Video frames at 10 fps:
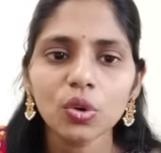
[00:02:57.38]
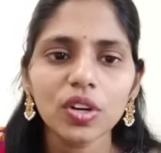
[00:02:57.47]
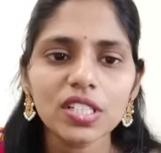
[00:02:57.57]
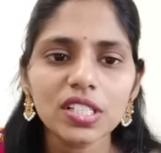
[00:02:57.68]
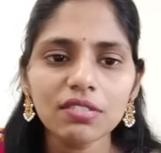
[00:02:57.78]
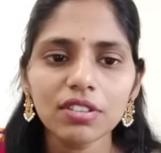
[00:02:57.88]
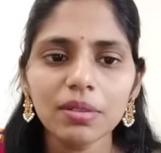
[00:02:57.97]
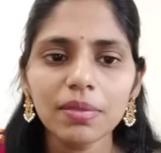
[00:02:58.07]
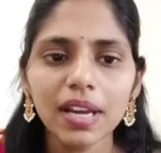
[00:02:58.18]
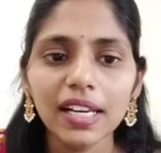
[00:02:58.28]
question
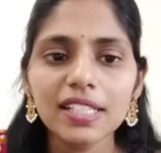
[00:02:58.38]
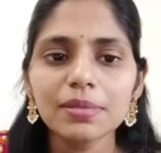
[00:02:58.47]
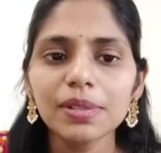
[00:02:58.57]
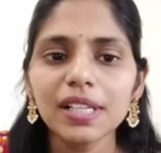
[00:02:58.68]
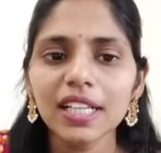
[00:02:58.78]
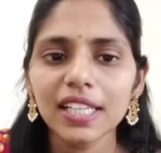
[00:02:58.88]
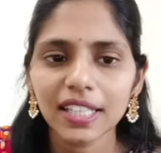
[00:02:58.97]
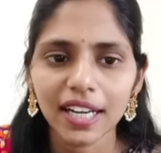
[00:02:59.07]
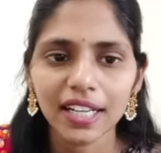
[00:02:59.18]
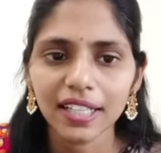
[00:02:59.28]
from eligibility
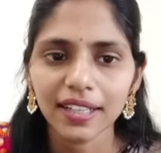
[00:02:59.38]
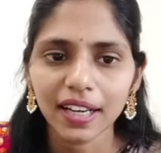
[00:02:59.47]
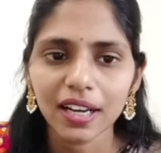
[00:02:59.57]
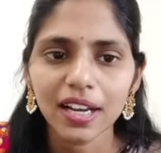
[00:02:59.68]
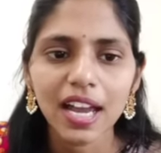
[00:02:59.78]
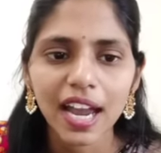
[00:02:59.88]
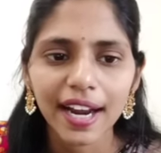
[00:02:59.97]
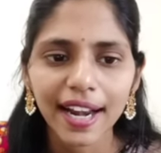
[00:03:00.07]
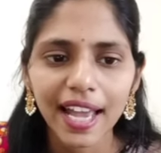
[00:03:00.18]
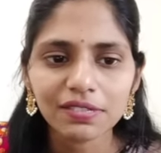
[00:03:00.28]
criteria
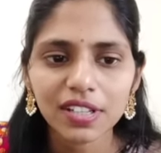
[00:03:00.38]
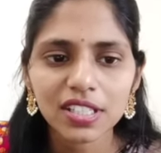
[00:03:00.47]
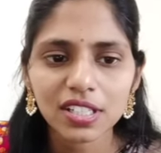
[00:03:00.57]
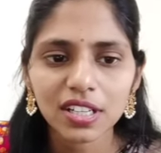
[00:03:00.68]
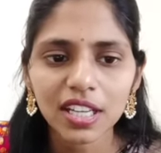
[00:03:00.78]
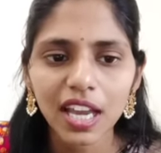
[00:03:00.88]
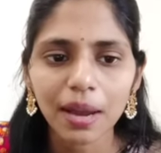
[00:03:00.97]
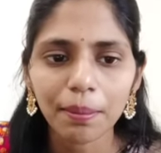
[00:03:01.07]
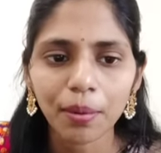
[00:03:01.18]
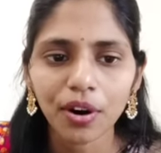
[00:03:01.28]
and as well as
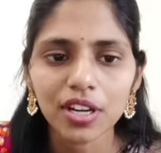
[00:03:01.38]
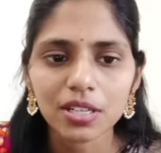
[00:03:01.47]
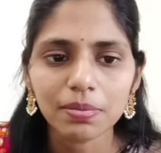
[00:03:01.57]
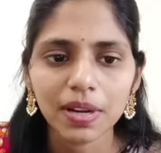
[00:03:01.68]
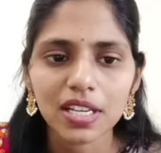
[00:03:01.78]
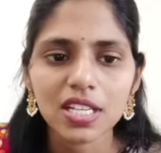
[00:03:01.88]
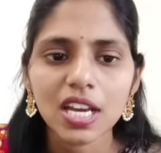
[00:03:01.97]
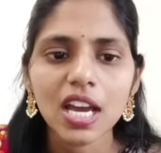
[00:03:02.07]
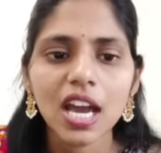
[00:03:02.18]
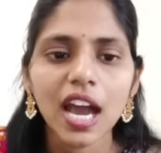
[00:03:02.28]
reappointment
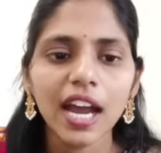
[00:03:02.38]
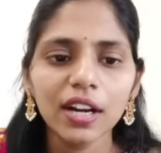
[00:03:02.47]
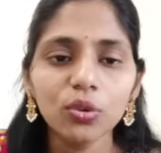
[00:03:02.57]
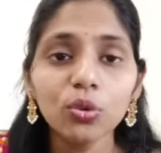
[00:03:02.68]
and